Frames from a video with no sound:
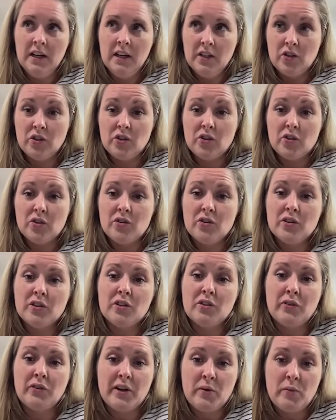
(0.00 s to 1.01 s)
just under
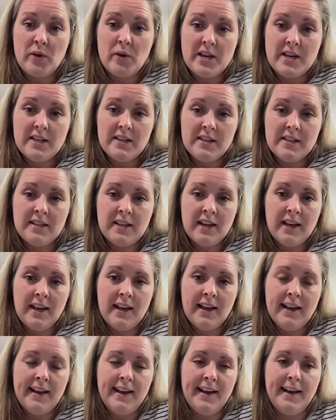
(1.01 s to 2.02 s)
3 weeks.
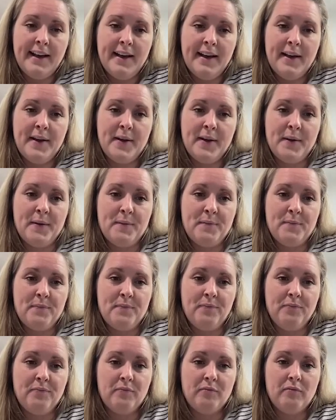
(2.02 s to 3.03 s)

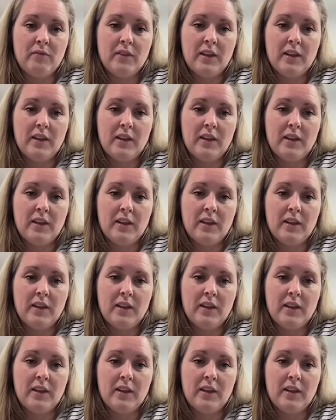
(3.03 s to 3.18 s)
And